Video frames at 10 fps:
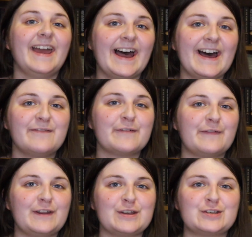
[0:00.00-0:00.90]
have
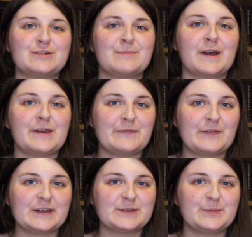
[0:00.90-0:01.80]
finished my
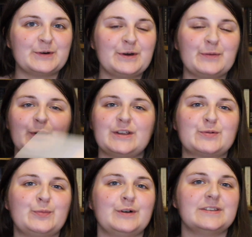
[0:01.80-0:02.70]
first book,
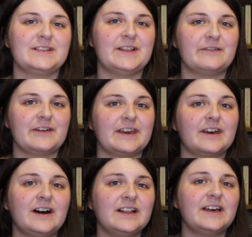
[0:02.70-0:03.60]
which was Love in
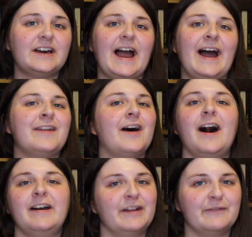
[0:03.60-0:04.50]
Colour, and
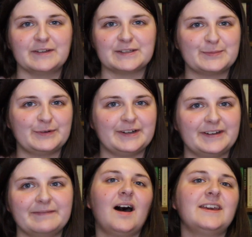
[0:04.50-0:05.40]
I love this
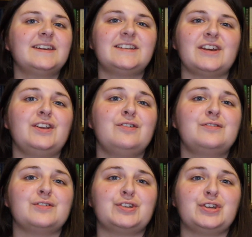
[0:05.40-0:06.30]
one. I
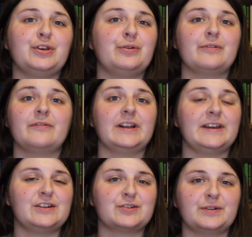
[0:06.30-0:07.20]
continued to really
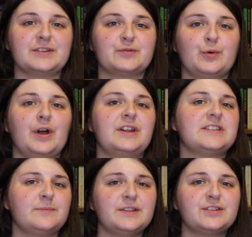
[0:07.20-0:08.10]
enjoy this one.
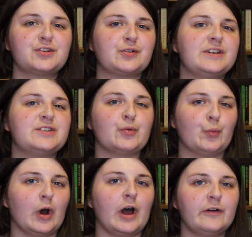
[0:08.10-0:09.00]
Some of the stories
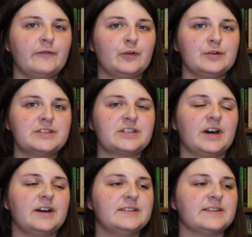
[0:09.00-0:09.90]
were 4
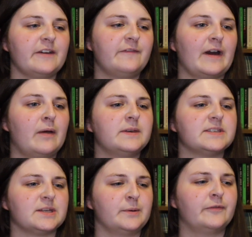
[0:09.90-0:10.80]
stars. I found that
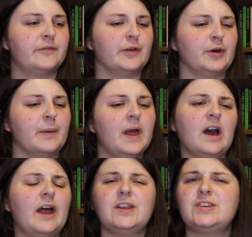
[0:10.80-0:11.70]
some of them
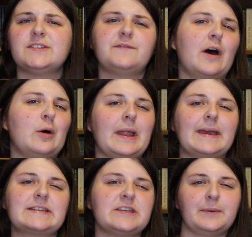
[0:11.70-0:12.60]
kind of just felt
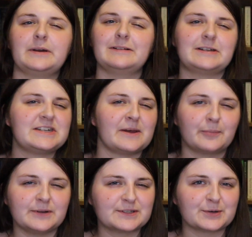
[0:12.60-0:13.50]
like typical
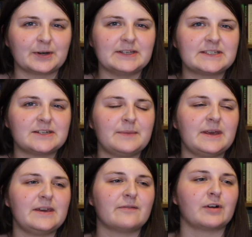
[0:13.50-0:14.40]
contemporary stories to
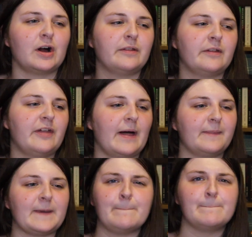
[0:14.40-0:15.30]
me, rather than
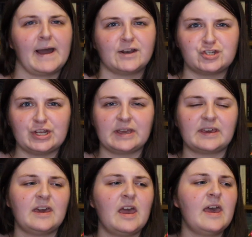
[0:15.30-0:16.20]
the
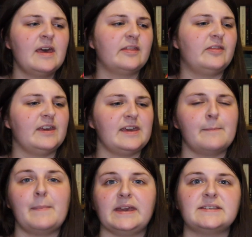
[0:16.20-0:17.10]
magic, the
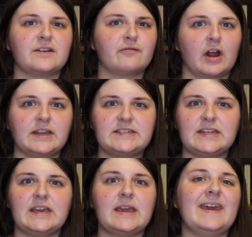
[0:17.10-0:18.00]
amazing
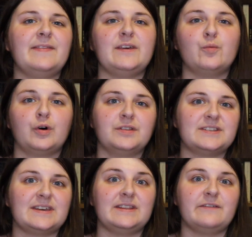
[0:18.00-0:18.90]
writing in the
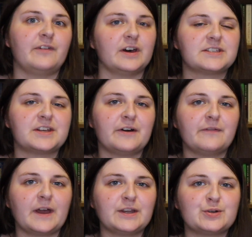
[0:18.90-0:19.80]
ones in the first half
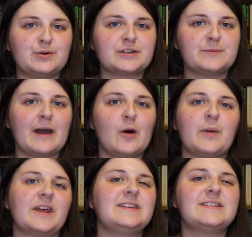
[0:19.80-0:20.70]
that I talked about,
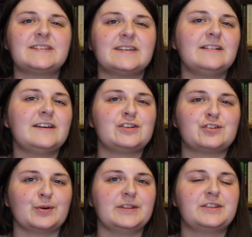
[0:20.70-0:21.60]
but I still
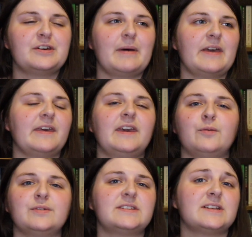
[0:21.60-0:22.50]
enjoyed them. I think
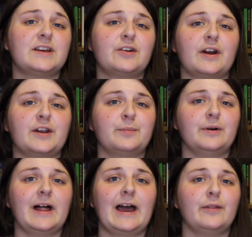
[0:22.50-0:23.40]
it was still
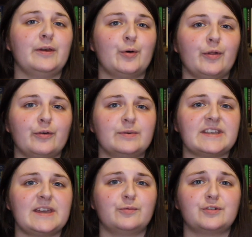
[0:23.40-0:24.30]
incredible how the author was
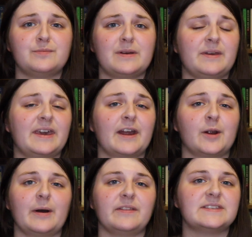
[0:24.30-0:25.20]
able to make me care
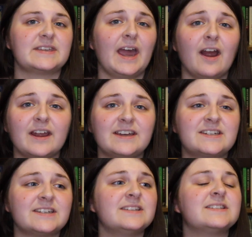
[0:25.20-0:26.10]
about these
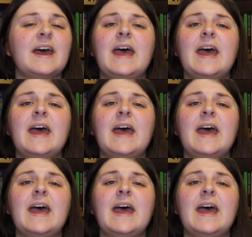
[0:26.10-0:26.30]
characters,